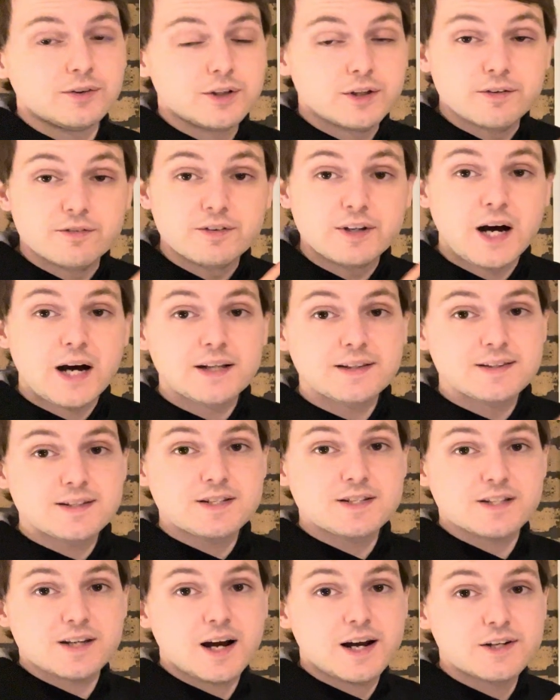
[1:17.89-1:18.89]
You've got to
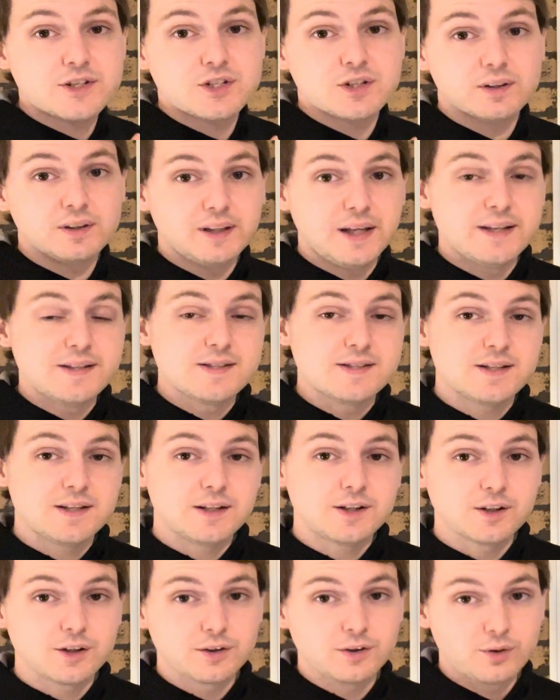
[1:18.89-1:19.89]
size your
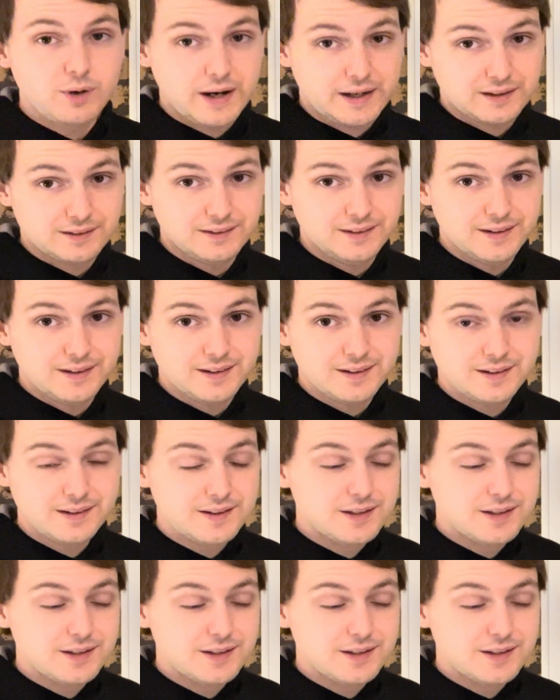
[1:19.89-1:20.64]
lensing correctly.